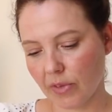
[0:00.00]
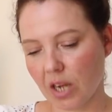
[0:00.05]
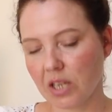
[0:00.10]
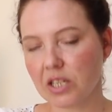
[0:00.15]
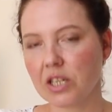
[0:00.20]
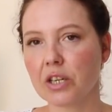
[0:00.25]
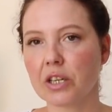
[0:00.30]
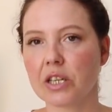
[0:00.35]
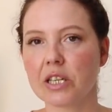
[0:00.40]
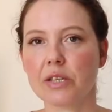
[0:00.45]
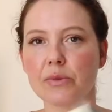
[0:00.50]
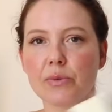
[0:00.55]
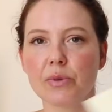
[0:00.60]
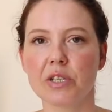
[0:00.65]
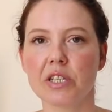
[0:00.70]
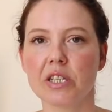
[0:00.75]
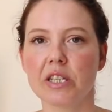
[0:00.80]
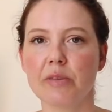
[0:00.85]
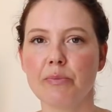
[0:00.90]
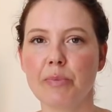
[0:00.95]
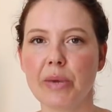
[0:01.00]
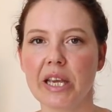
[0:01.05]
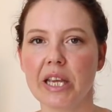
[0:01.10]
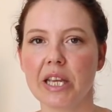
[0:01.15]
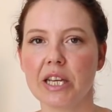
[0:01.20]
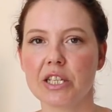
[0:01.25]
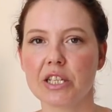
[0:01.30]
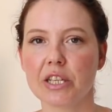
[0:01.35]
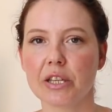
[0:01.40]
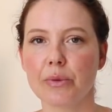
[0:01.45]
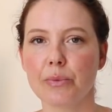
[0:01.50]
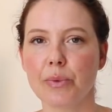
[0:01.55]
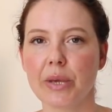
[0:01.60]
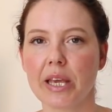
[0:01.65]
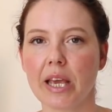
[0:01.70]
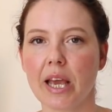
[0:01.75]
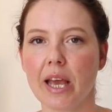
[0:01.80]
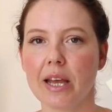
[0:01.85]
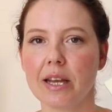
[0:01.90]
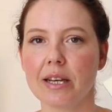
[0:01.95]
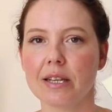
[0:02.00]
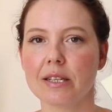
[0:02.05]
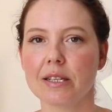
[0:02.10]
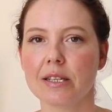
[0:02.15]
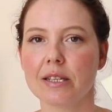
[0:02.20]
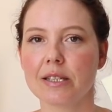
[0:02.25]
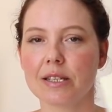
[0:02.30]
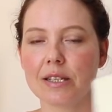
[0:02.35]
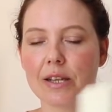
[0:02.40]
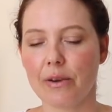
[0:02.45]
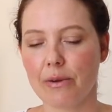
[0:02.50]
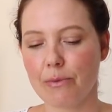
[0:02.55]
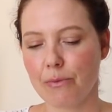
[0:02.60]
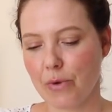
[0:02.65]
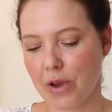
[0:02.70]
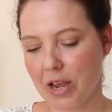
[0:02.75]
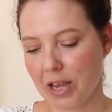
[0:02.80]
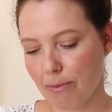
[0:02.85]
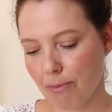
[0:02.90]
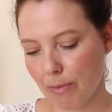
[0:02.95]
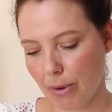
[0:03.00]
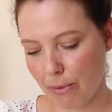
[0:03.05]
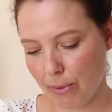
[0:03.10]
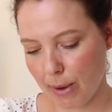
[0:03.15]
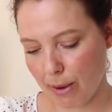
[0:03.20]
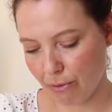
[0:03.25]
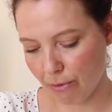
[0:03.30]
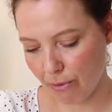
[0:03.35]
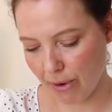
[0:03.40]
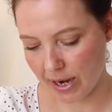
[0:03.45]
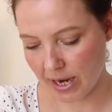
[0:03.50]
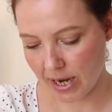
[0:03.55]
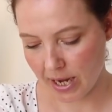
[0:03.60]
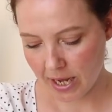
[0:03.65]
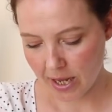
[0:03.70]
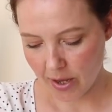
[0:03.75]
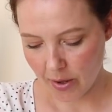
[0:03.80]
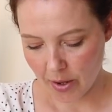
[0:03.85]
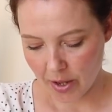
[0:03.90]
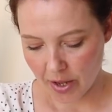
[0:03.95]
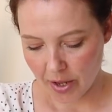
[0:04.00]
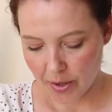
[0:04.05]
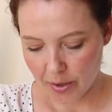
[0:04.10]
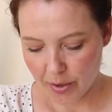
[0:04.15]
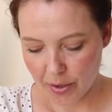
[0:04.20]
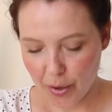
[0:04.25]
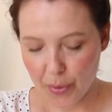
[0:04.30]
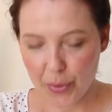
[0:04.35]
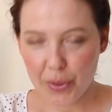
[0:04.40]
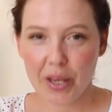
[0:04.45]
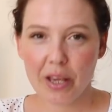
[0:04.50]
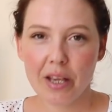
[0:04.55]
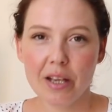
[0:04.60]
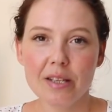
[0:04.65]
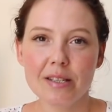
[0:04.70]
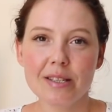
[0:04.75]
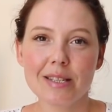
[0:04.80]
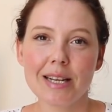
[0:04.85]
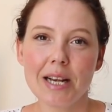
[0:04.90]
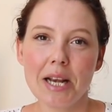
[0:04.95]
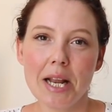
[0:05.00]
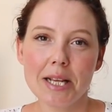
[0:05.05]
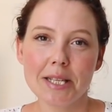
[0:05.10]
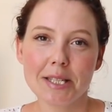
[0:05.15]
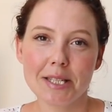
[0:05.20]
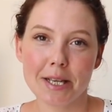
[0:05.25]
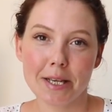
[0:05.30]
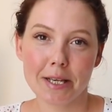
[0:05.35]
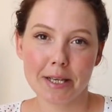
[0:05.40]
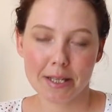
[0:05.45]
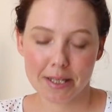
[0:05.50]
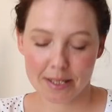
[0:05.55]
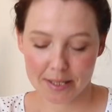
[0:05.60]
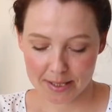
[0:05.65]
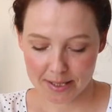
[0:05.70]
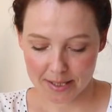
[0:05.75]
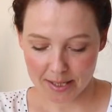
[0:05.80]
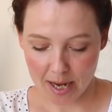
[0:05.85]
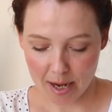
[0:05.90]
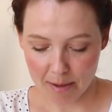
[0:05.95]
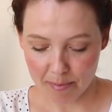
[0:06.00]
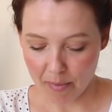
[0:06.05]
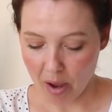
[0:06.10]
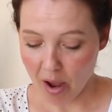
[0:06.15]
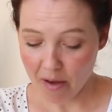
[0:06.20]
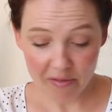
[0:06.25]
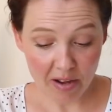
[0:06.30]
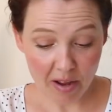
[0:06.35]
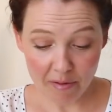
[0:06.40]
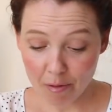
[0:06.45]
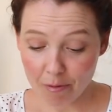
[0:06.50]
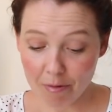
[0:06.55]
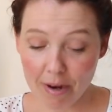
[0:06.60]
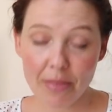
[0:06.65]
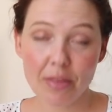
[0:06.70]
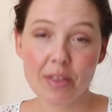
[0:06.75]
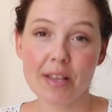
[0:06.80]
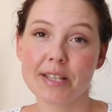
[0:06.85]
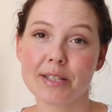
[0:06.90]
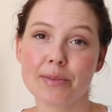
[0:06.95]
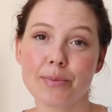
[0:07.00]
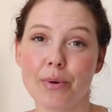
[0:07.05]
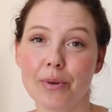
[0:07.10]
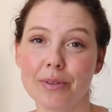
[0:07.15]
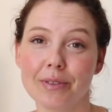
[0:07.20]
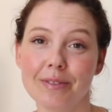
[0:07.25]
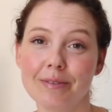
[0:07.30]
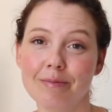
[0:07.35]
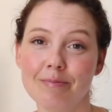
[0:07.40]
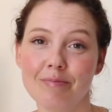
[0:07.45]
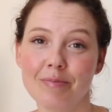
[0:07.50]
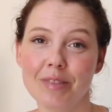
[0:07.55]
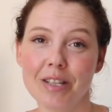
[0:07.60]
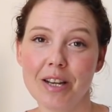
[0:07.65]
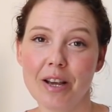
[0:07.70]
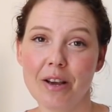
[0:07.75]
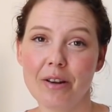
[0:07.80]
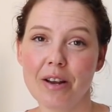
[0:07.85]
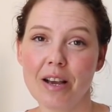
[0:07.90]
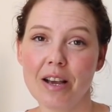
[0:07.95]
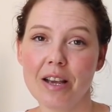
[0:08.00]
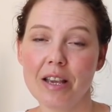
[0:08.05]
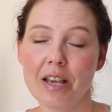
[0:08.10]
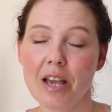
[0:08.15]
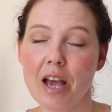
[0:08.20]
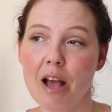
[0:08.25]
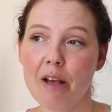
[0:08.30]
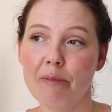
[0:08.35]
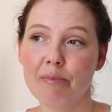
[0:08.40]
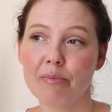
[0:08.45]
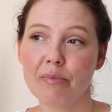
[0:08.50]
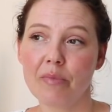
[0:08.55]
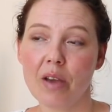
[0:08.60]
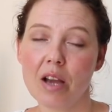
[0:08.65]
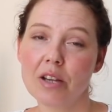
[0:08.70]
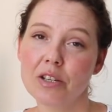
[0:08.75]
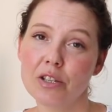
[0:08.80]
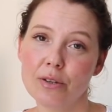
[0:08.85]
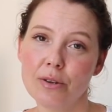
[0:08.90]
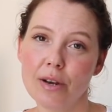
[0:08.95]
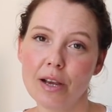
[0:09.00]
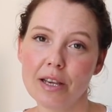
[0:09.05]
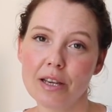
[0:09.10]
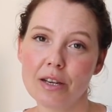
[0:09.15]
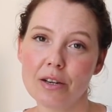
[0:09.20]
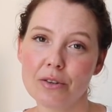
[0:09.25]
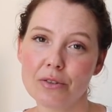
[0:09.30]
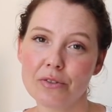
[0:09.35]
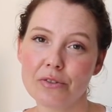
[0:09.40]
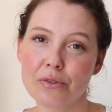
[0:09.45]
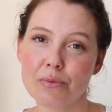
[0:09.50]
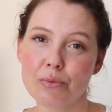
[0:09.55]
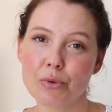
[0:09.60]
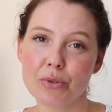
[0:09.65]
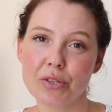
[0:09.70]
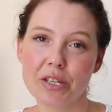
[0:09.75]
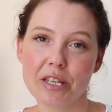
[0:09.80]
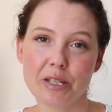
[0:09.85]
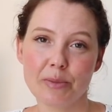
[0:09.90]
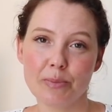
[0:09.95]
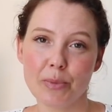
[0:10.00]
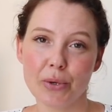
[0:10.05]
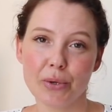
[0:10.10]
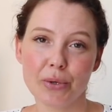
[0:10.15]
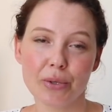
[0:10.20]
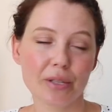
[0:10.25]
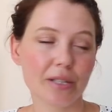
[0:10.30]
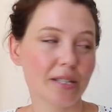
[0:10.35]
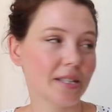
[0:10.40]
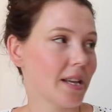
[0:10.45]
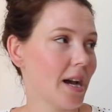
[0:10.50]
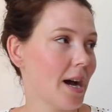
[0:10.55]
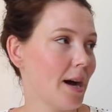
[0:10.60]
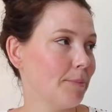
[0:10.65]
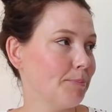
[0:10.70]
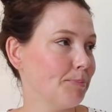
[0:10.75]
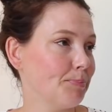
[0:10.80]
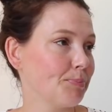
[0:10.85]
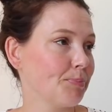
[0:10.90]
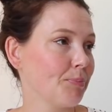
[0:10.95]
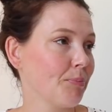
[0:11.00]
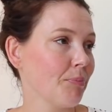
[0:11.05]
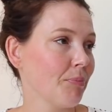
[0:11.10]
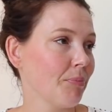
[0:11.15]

took this one to the beach at the weekend, so I'm working my way through it. You know, these classics, I've never read this one, you know, and I do like a lot of the Bronte's books. One